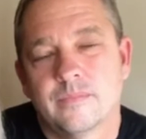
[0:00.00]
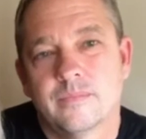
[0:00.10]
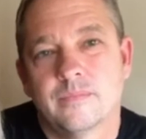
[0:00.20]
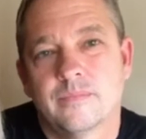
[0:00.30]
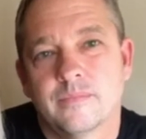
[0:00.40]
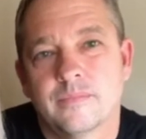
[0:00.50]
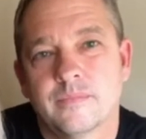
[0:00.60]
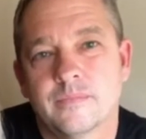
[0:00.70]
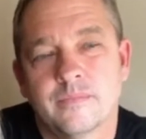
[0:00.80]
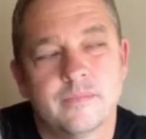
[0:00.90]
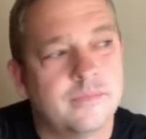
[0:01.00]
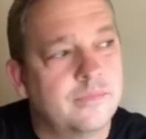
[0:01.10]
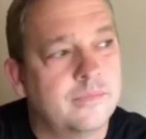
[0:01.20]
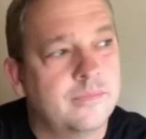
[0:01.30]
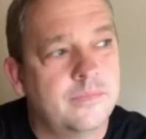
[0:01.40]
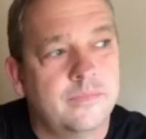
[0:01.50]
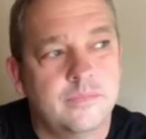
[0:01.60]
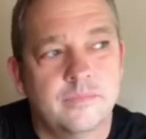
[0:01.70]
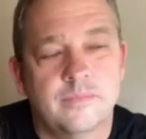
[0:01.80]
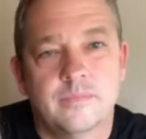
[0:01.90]

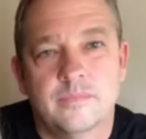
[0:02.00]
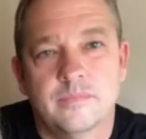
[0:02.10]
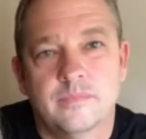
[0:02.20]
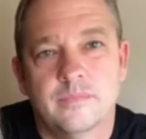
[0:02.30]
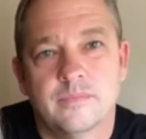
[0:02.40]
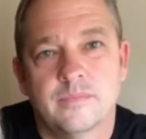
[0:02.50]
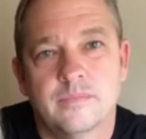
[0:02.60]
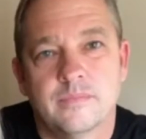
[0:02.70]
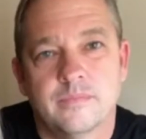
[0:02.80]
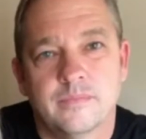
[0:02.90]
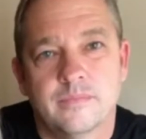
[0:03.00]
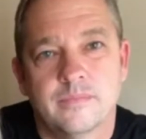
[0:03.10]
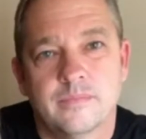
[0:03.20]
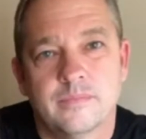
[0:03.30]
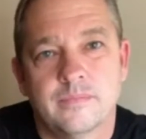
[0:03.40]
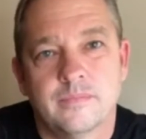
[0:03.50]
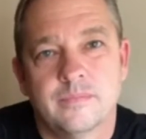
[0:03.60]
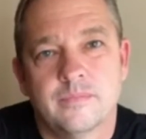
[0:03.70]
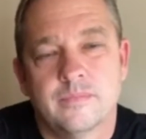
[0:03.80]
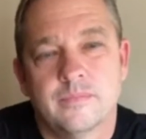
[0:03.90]

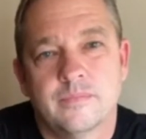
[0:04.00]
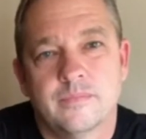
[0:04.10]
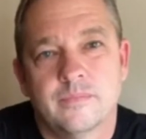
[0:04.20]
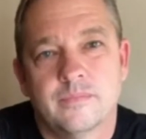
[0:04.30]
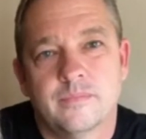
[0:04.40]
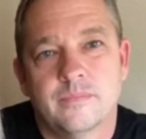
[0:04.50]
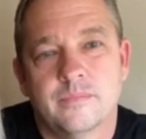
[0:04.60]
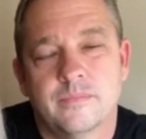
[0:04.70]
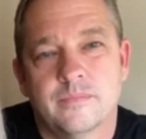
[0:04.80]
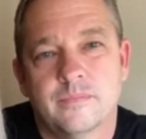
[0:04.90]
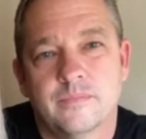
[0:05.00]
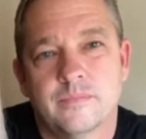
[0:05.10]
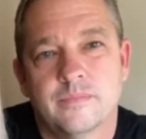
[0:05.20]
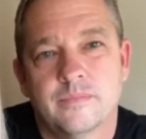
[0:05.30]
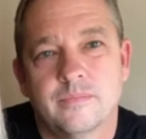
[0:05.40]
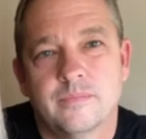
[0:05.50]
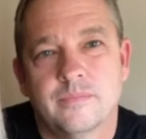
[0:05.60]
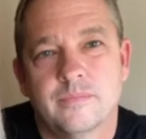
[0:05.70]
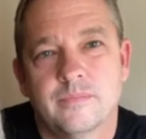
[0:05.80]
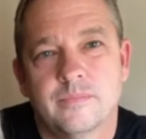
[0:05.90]

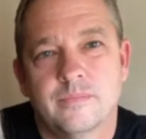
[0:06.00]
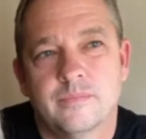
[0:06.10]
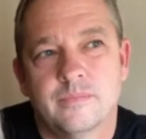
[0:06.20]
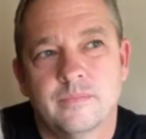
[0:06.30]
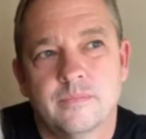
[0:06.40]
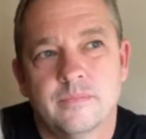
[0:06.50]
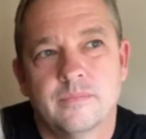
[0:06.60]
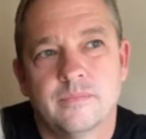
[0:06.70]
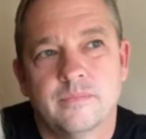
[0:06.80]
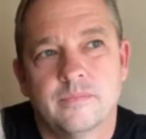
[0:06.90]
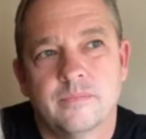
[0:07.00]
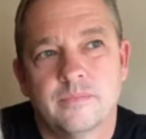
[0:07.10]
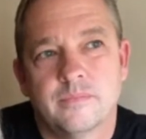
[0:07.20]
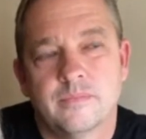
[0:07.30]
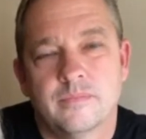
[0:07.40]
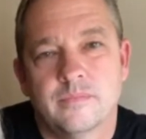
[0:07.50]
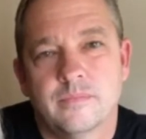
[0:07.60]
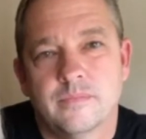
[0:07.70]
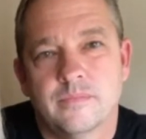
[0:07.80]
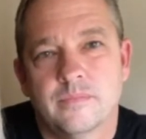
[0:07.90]
This person isn't speaking.